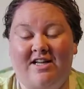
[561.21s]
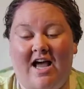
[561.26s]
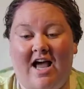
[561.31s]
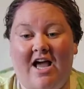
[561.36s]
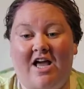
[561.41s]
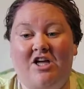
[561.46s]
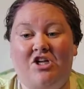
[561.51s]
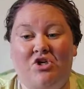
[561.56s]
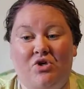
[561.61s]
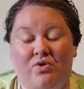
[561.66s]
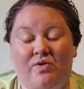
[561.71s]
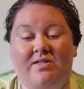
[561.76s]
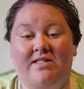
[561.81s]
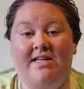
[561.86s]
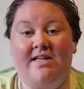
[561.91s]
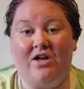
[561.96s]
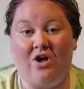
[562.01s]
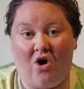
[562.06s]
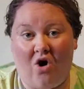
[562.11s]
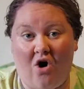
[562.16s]
I used
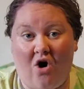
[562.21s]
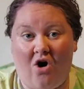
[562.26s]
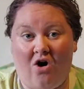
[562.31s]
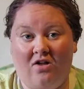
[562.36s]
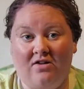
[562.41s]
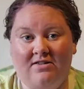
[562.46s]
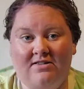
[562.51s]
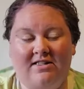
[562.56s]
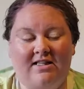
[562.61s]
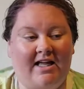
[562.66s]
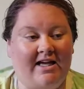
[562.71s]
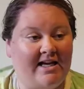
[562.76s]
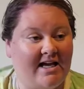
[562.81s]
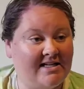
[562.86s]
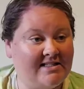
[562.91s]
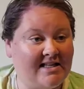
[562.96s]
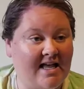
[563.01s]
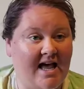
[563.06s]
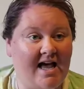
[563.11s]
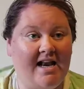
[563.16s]
it all. Like I
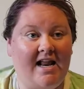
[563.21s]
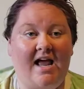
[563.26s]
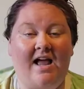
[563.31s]
said,